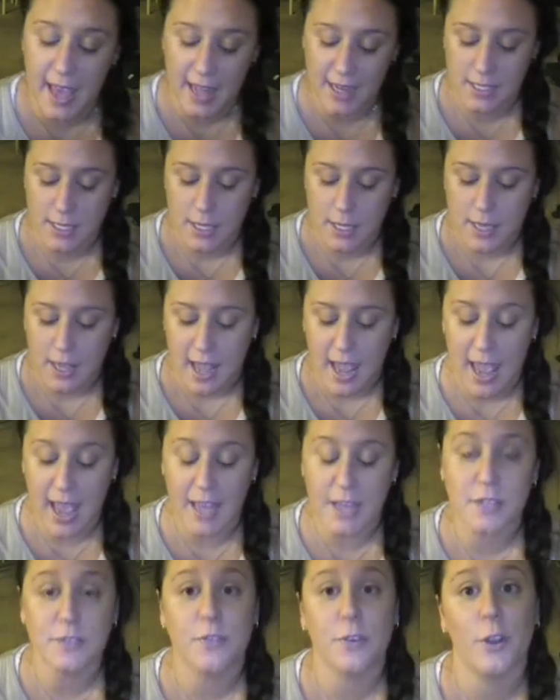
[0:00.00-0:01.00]
that.
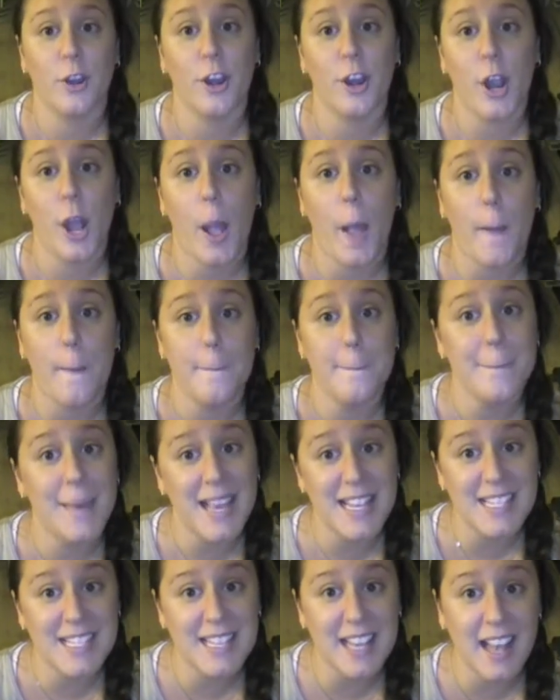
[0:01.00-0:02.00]
And for
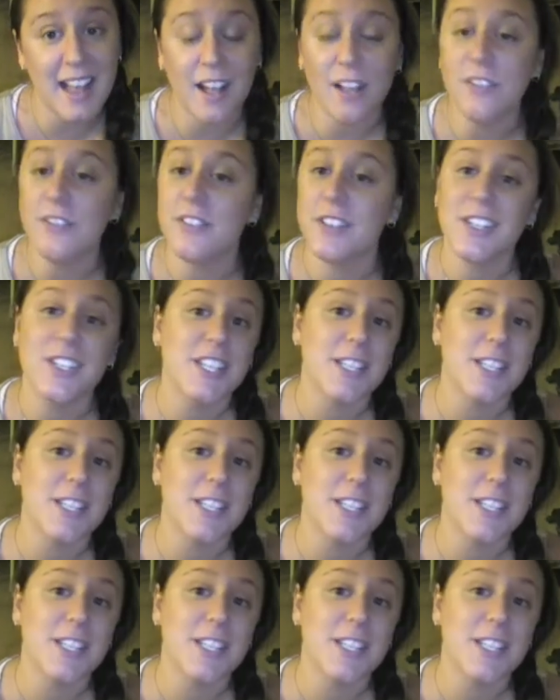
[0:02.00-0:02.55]
myself,